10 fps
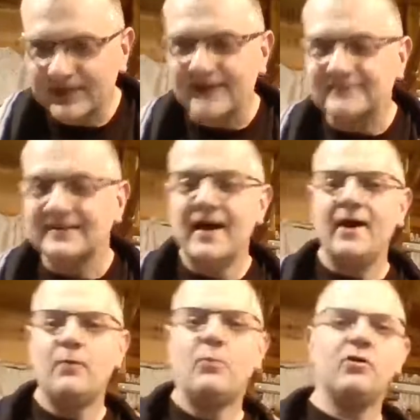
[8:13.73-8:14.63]
Yes,
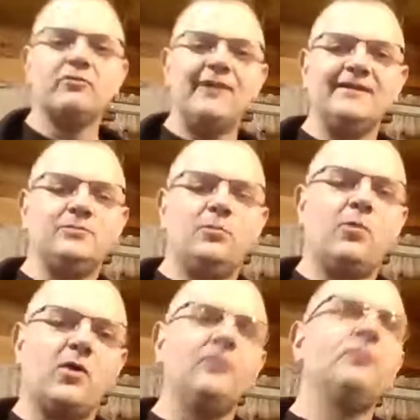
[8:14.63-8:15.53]
and worldwide
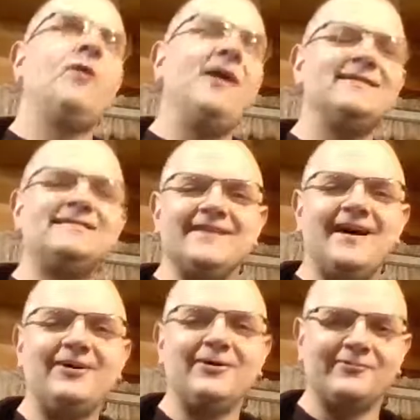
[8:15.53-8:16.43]
worldwide
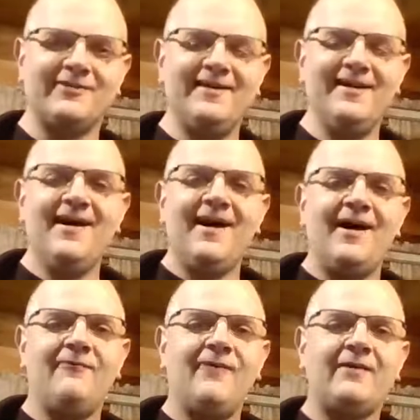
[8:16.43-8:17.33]
cyclery
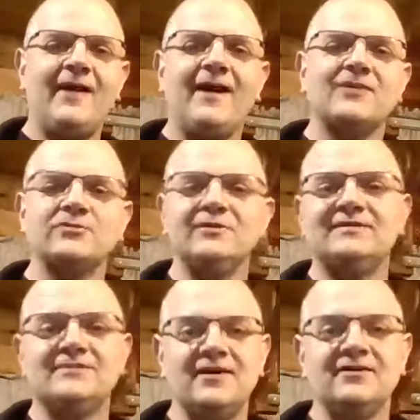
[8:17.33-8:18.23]
I found actually
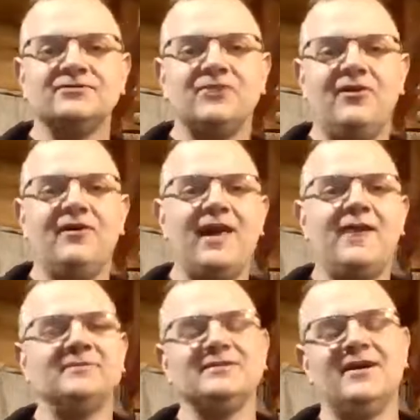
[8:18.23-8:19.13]
sells on
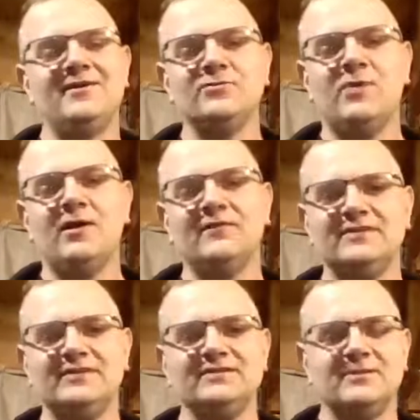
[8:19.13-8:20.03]
Amazon as well.
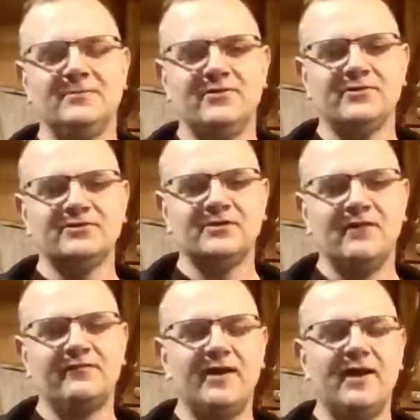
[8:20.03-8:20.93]
I've seen some of their stuff.